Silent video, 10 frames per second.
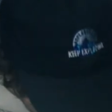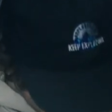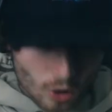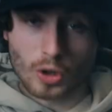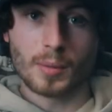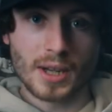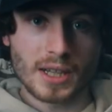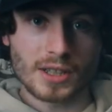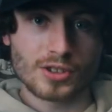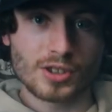cool
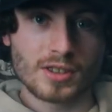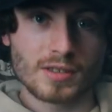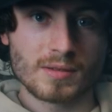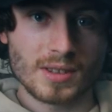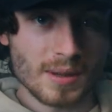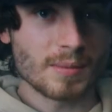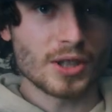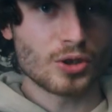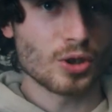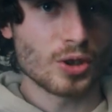merch, then
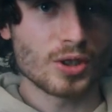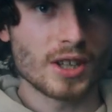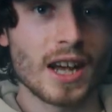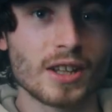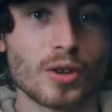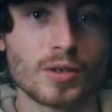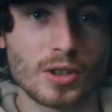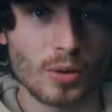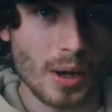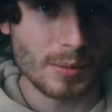make sure you head over to
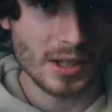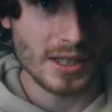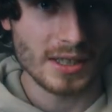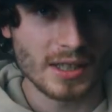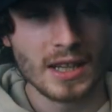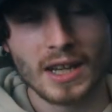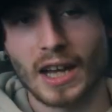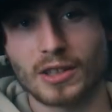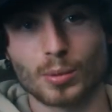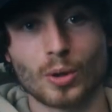the website
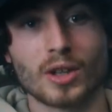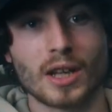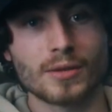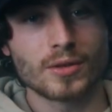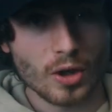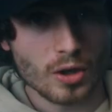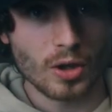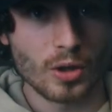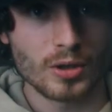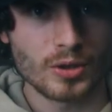explore life dot
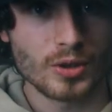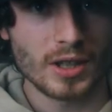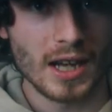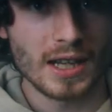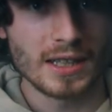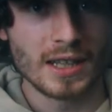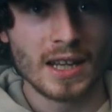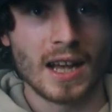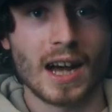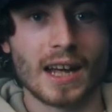co dot U K
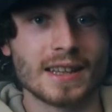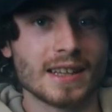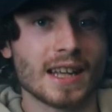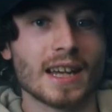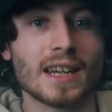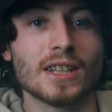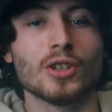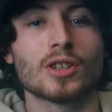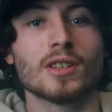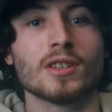and there uh,
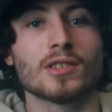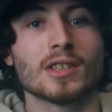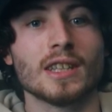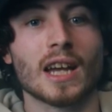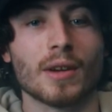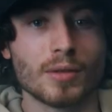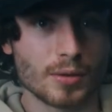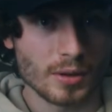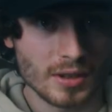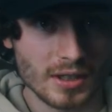you can see
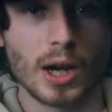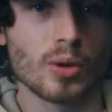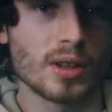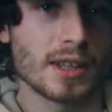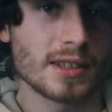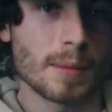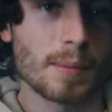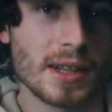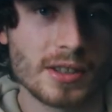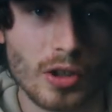everything. Now let's get
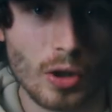back to